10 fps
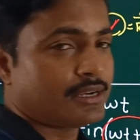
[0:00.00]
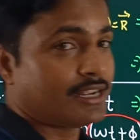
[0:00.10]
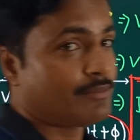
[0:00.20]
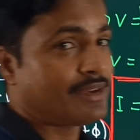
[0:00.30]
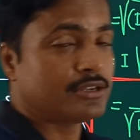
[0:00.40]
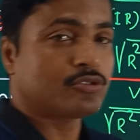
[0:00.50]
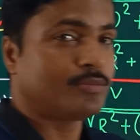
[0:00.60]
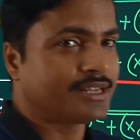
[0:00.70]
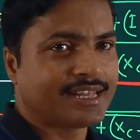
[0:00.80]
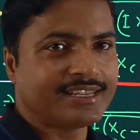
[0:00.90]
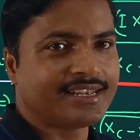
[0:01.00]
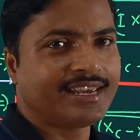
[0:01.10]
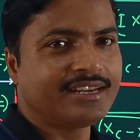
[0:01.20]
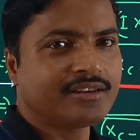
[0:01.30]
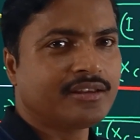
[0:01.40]
10 minus 2 means that is
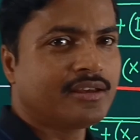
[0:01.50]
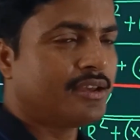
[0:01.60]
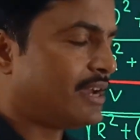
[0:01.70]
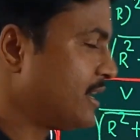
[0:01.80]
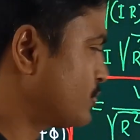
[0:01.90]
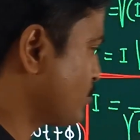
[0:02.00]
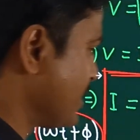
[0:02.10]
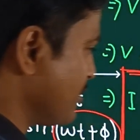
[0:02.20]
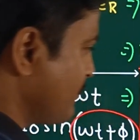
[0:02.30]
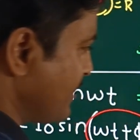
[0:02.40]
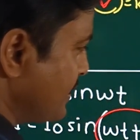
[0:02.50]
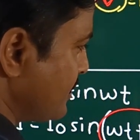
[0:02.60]
8, and square of